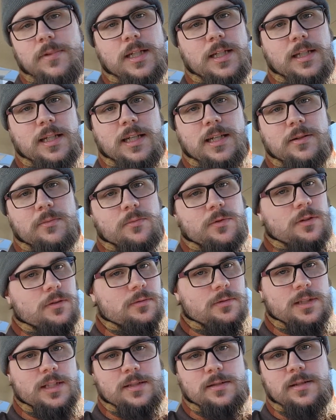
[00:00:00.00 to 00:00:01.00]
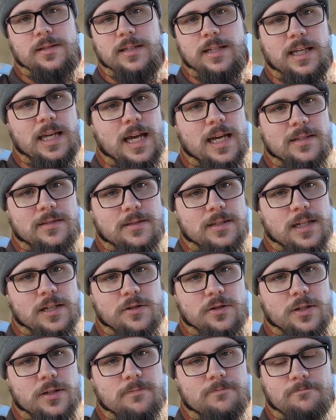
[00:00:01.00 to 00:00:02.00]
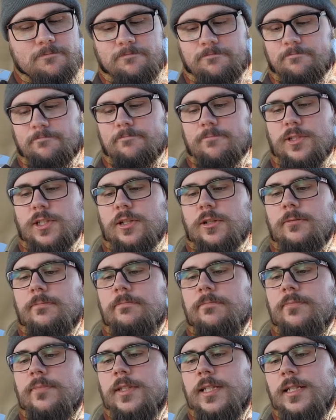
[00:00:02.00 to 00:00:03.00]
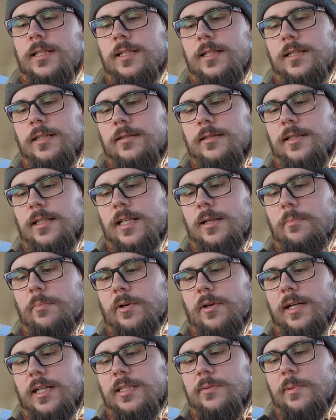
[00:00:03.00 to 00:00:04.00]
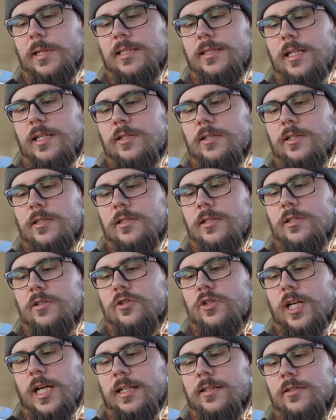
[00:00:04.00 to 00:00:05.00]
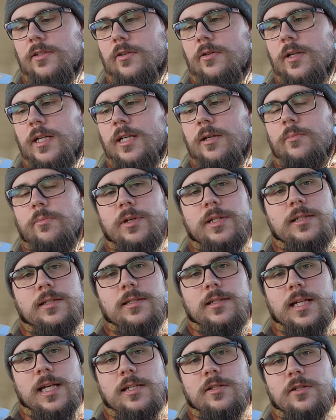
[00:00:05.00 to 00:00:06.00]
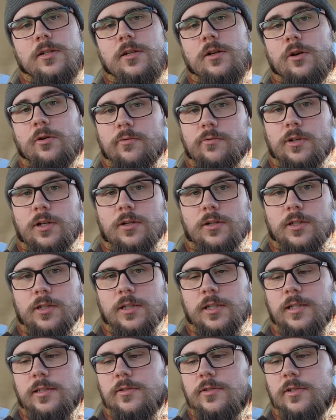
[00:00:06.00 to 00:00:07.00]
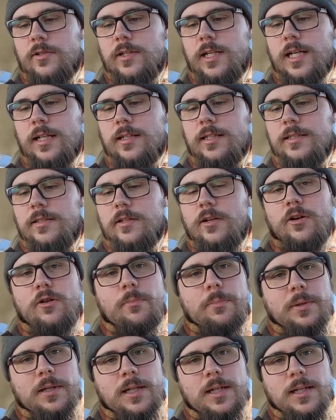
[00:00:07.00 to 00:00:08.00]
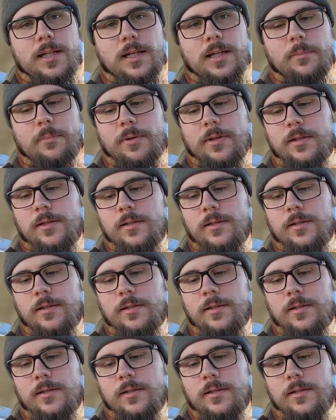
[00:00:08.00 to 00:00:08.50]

again, this is a gas station, so let's keep our expectations in check. So presentation, overall good. So now let's open it up,